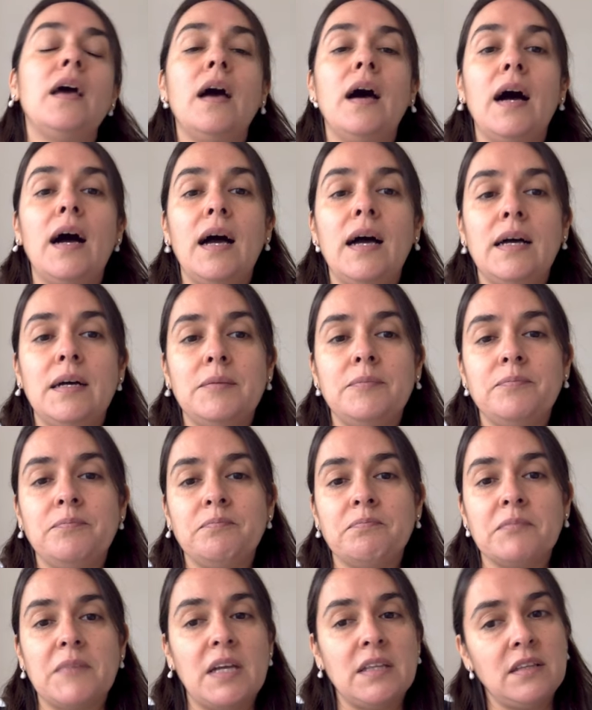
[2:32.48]

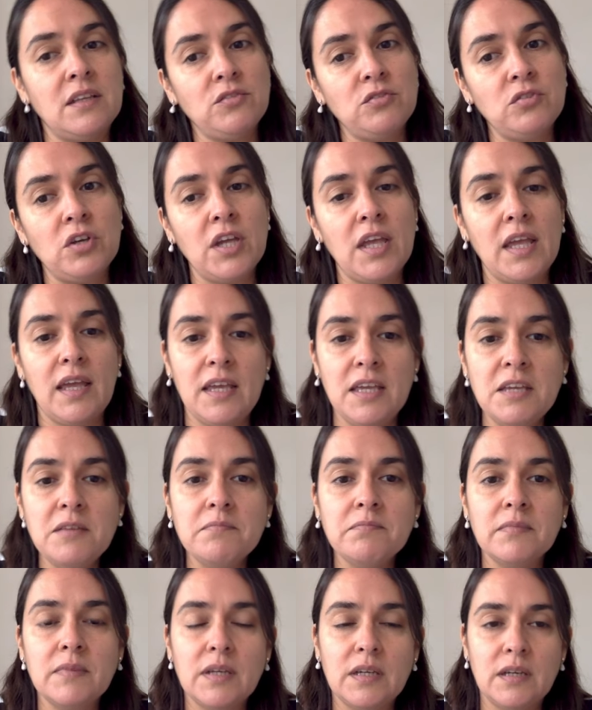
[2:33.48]
And that's okay.
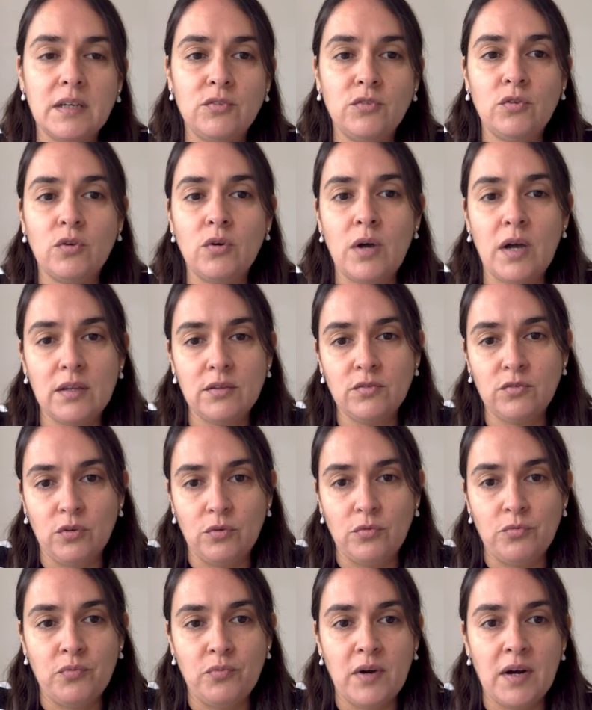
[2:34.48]
So
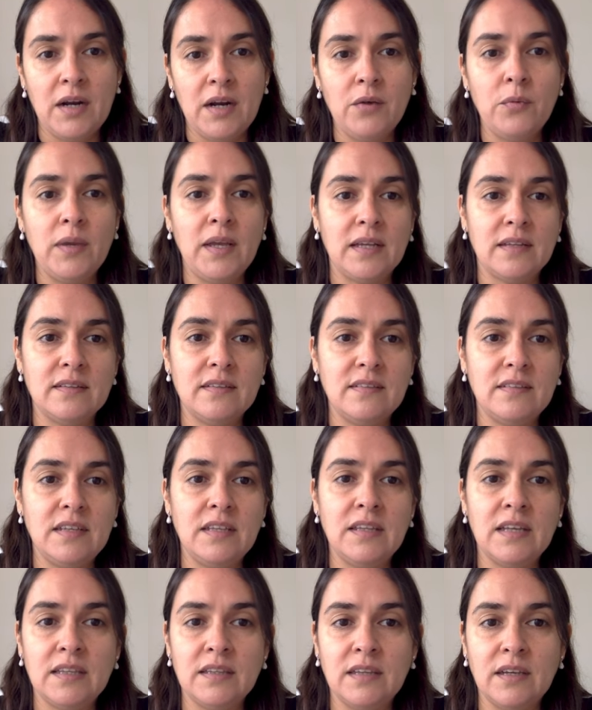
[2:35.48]
far we can see
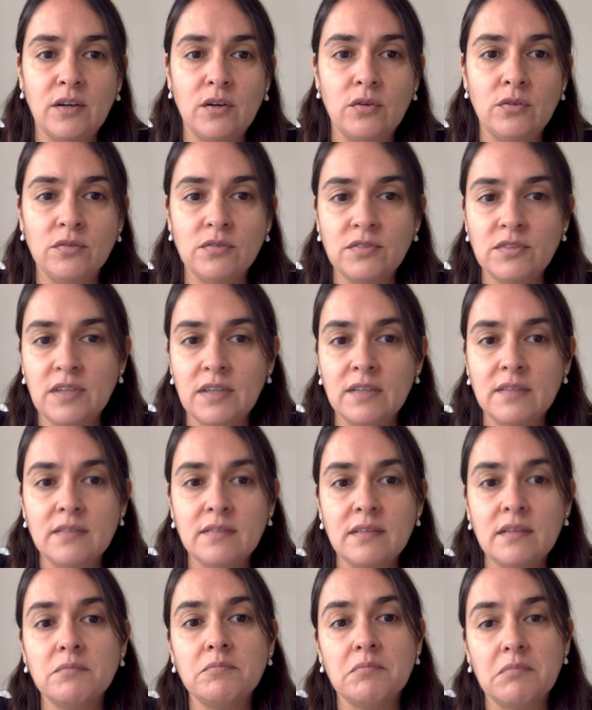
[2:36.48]
that the constants
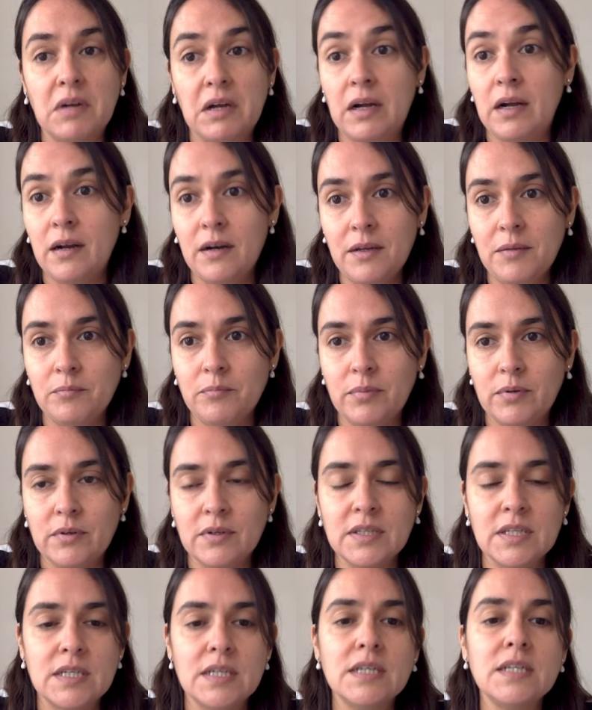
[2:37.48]
are
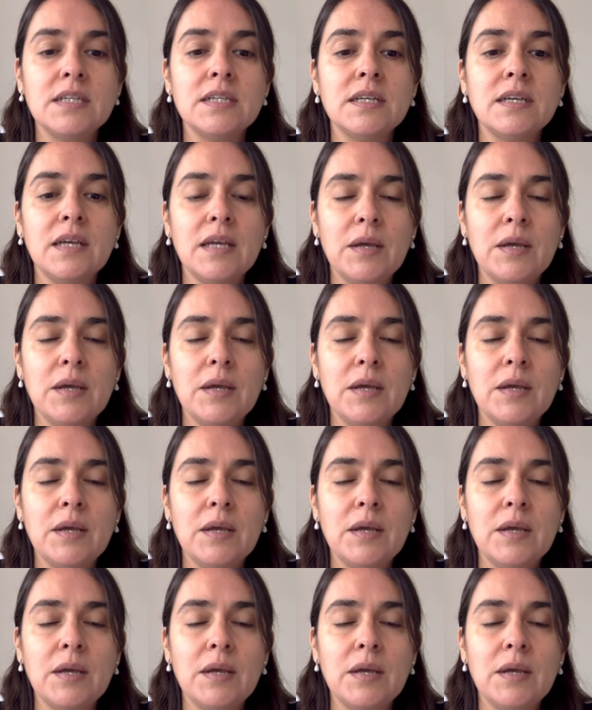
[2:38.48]
important,